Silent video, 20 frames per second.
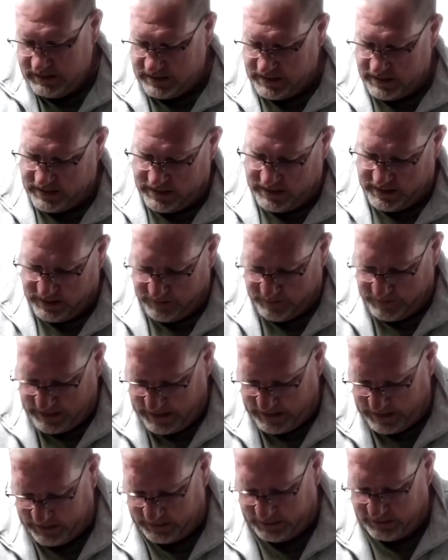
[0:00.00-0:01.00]

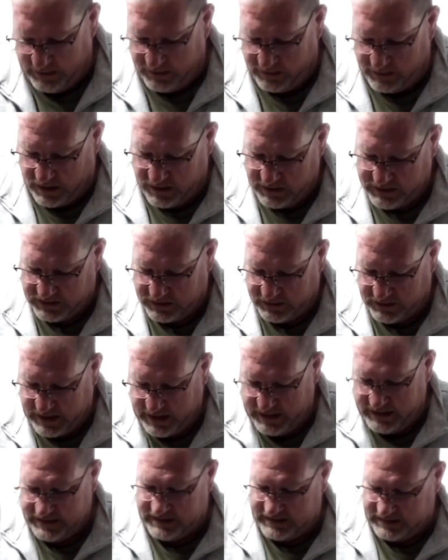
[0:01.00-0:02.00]
And also
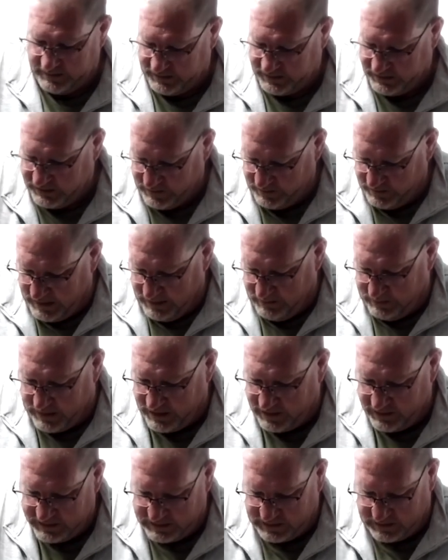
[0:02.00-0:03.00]
kind of similar to
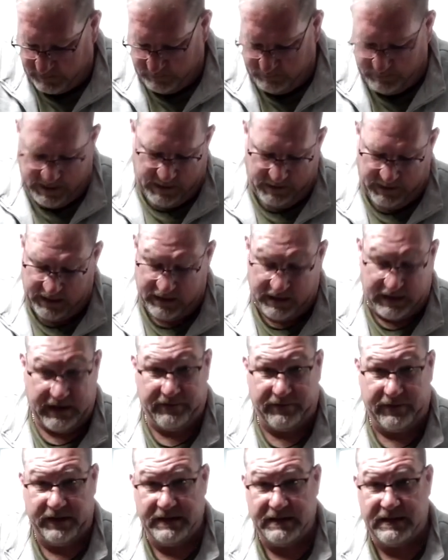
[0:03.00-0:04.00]
meatballs. Maybe the
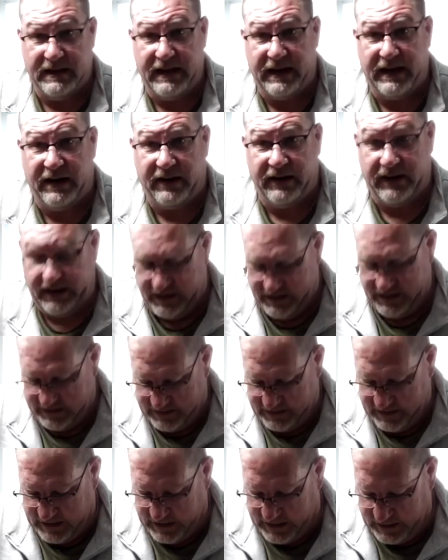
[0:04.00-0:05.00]
difference there
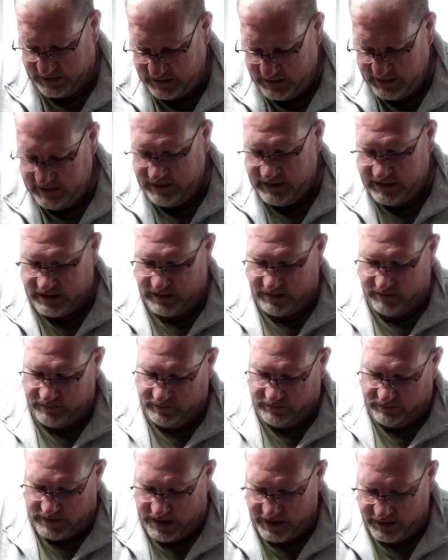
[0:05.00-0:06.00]
is that
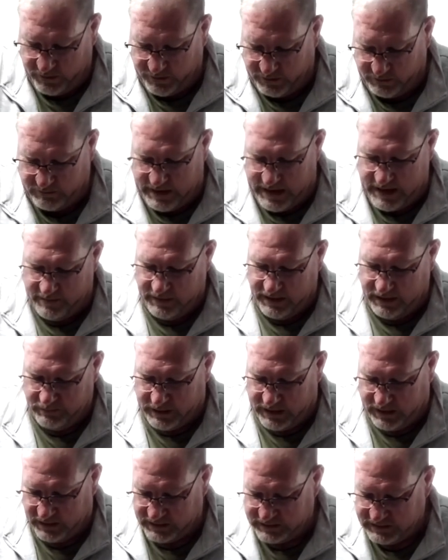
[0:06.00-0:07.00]
I know with my
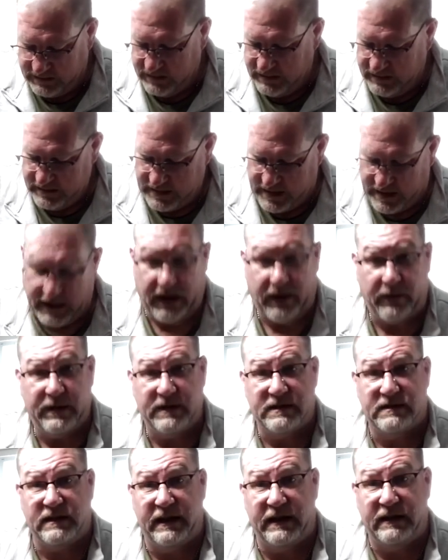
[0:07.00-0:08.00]
meatballs, I
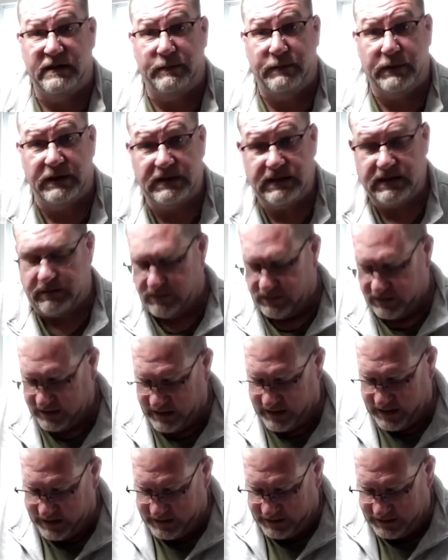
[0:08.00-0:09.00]
always like to put some
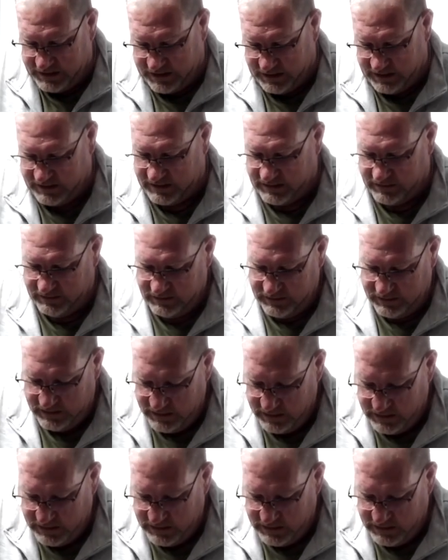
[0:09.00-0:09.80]
ricotta cheese in.